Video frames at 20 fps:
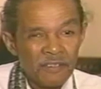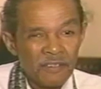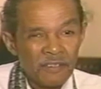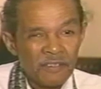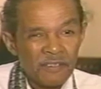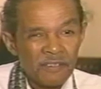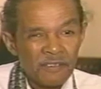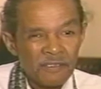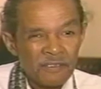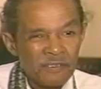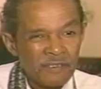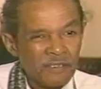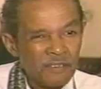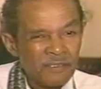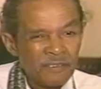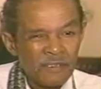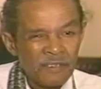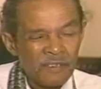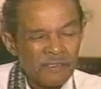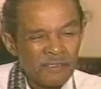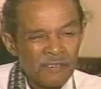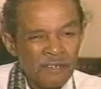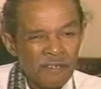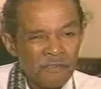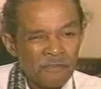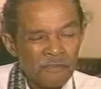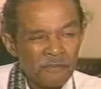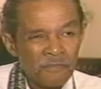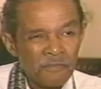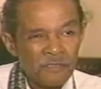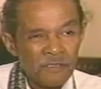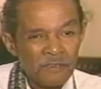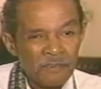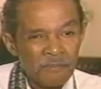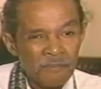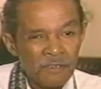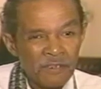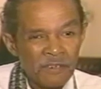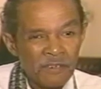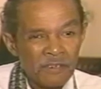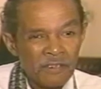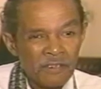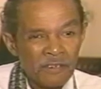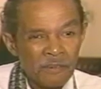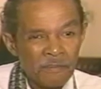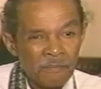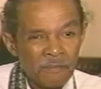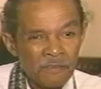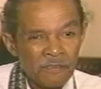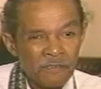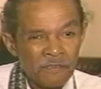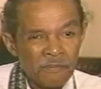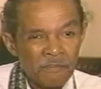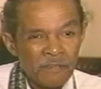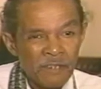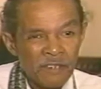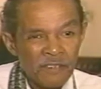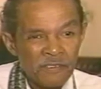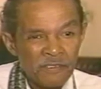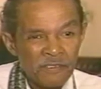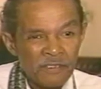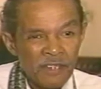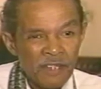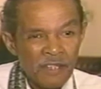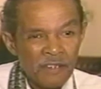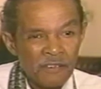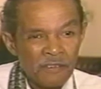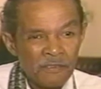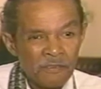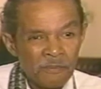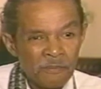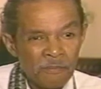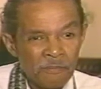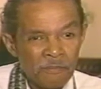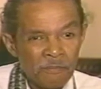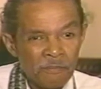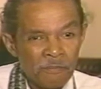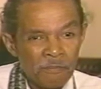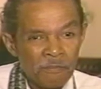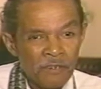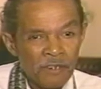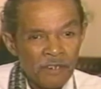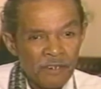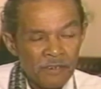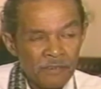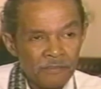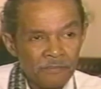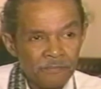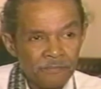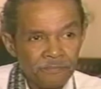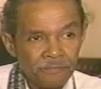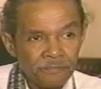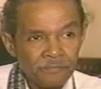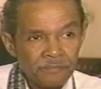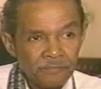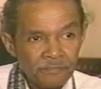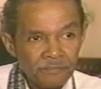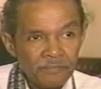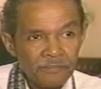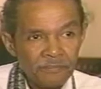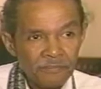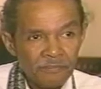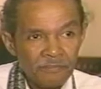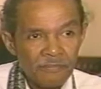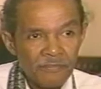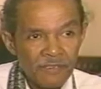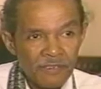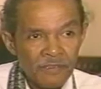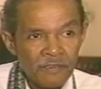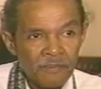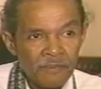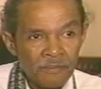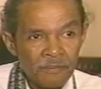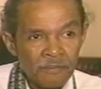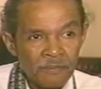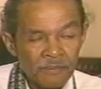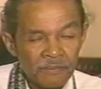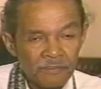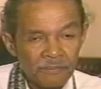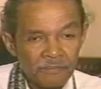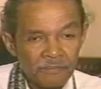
Because it's, it's an awful feeling, man, to get up on somebody's stand and don't be prepared. You know what I mean?